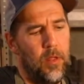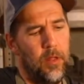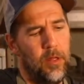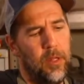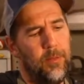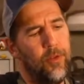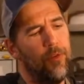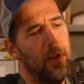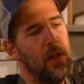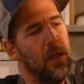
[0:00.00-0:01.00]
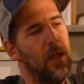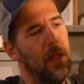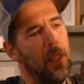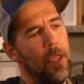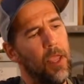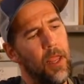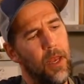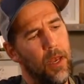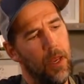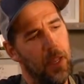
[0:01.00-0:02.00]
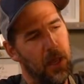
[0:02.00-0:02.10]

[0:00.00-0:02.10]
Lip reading: is symmetry, and